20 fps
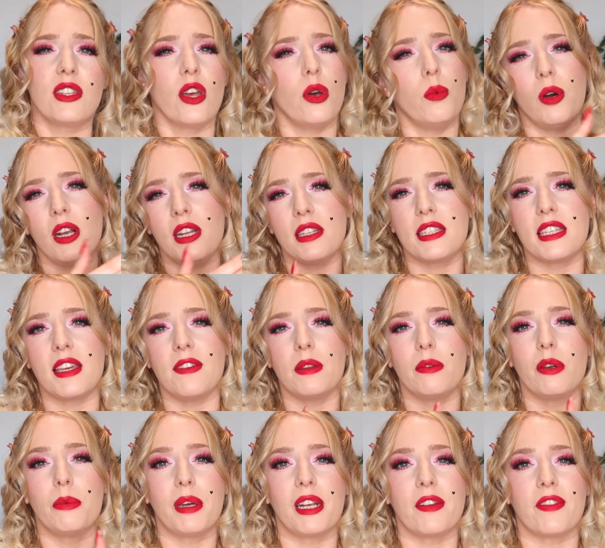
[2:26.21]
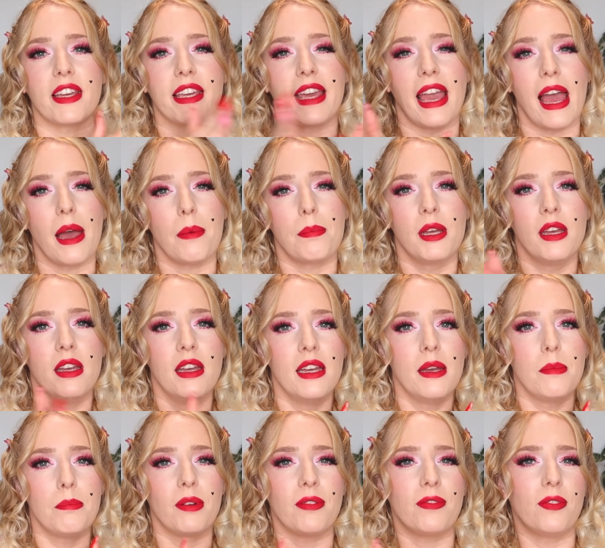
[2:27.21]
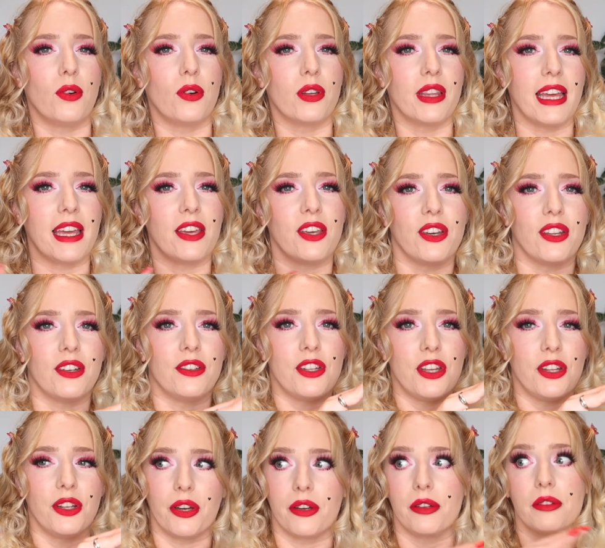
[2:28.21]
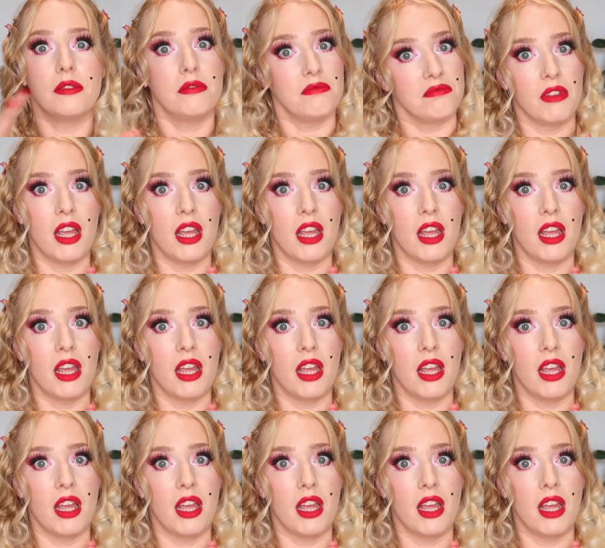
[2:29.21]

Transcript: so I wanted to give them a bit of a gap before they could, you know,